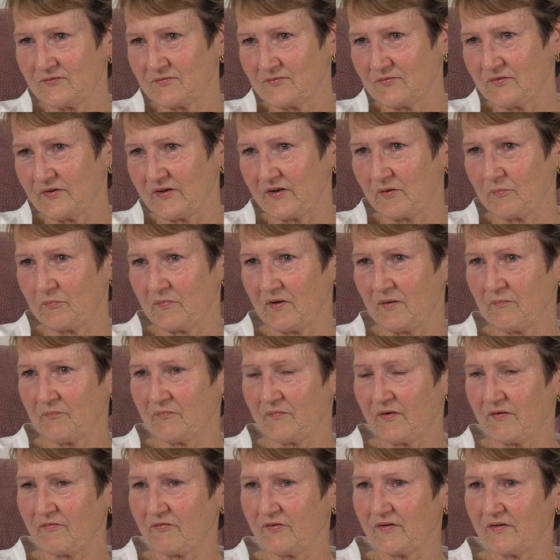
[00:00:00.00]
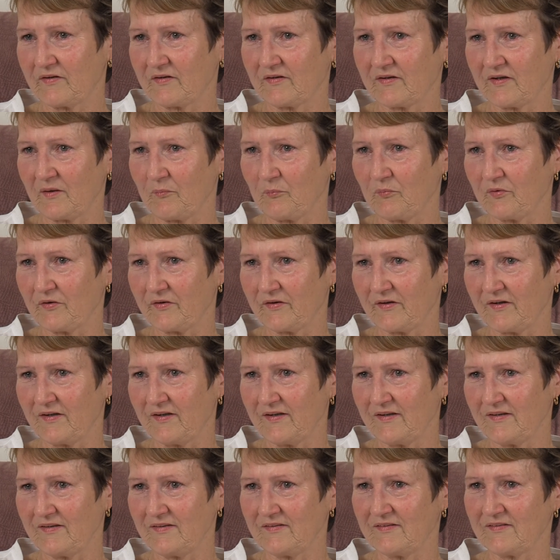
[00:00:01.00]
ring them up every couple of
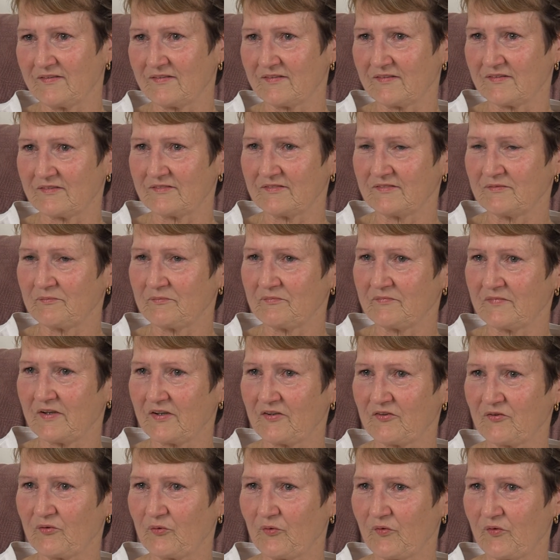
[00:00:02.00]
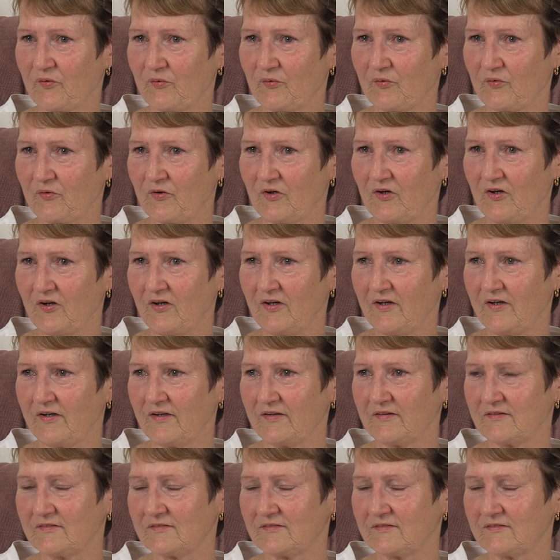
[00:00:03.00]
days and make sure they're all right.